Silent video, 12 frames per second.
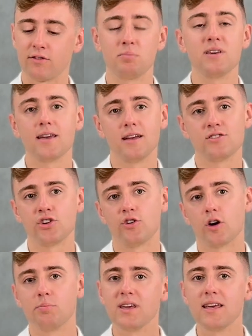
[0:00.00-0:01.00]
for pH and
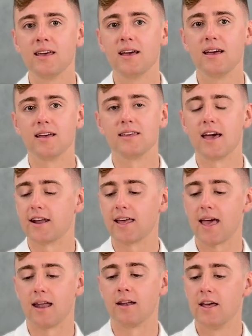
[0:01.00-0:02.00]
ORP yet
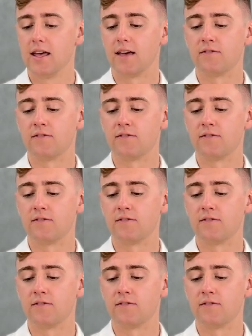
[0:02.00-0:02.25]
again.